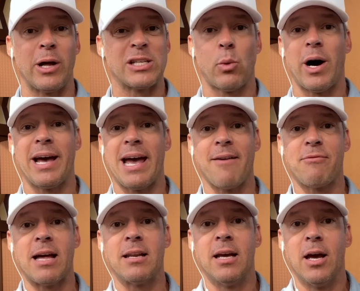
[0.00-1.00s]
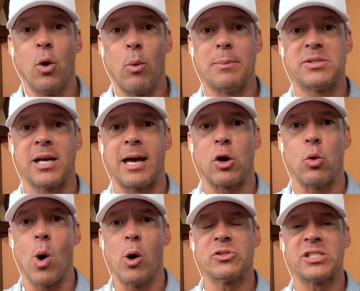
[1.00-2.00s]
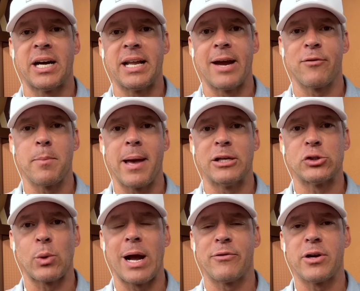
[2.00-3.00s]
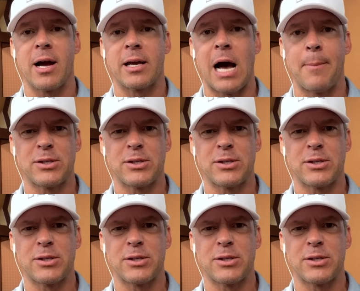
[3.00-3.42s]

That's why I have that website, quotes.everymandriver.com.